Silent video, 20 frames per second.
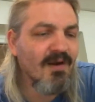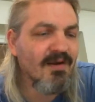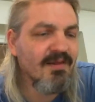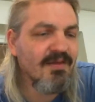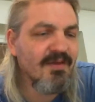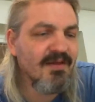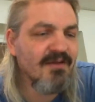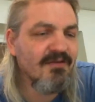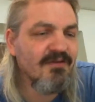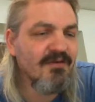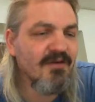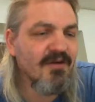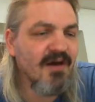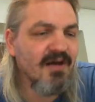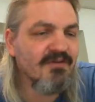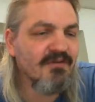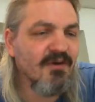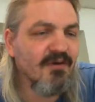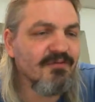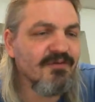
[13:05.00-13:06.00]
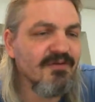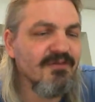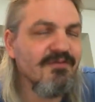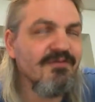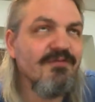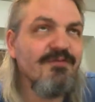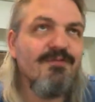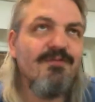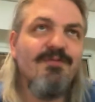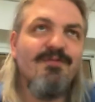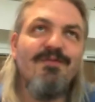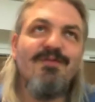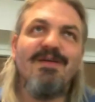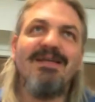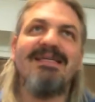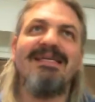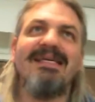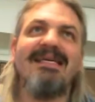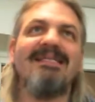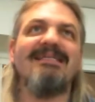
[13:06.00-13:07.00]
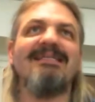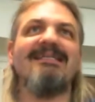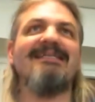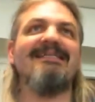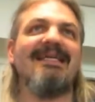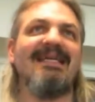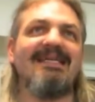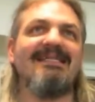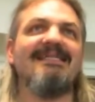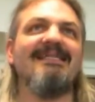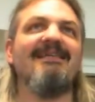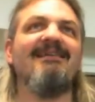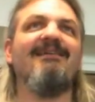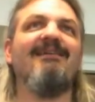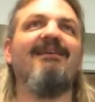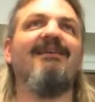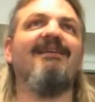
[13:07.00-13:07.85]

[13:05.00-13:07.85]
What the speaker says: of the things you guys often forget in testing